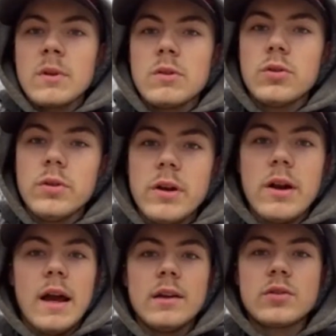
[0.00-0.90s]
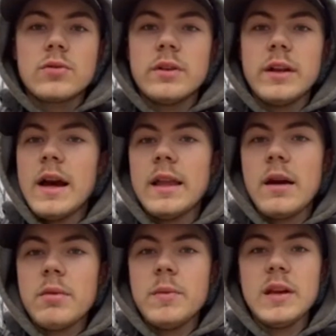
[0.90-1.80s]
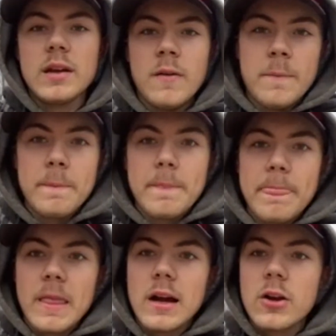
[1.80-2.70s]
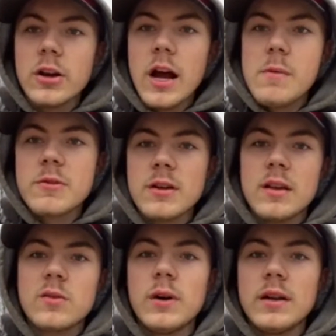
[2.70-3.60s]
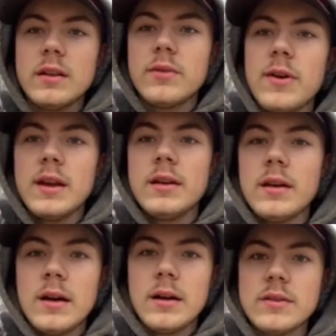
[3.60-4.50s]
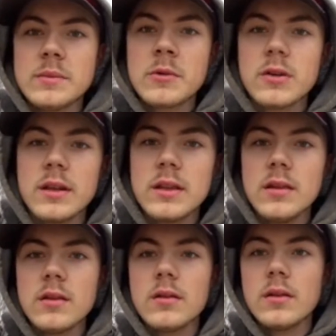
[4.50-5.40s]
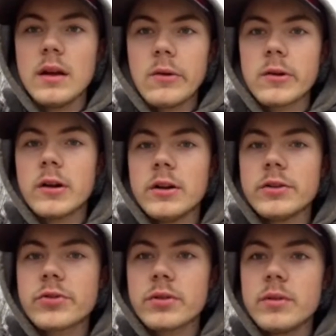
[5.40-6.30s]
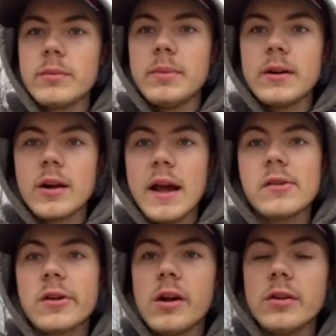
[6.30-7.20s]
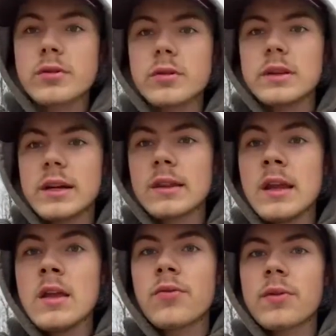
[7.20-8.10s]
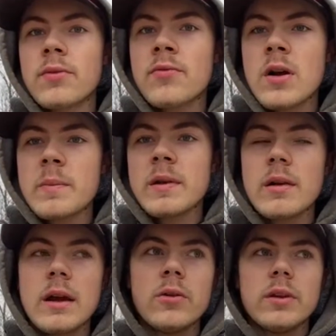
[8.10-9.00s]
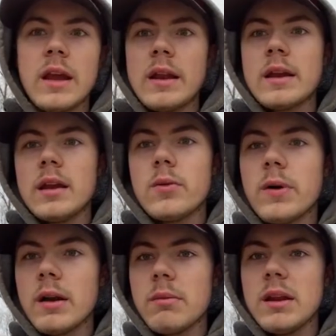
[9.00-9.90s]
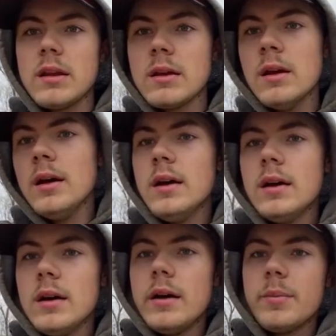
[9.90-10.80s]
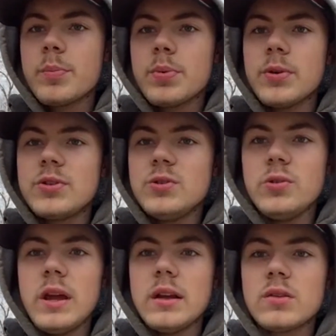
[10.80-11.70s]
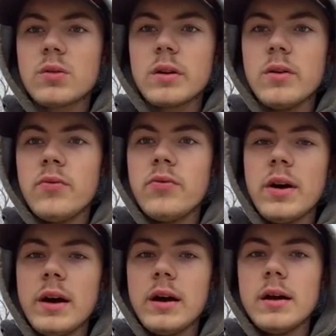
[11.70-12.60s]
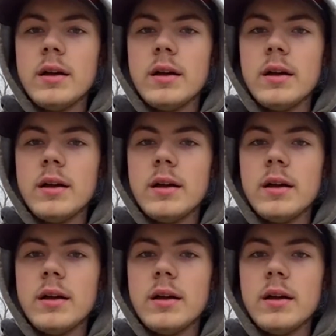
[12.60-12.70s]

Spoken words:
2-year ag school, yeah, that would be a good option as well, to find some good better agricultural techniques for the farm here. I know Dad kind of wanted me to pursue that sort of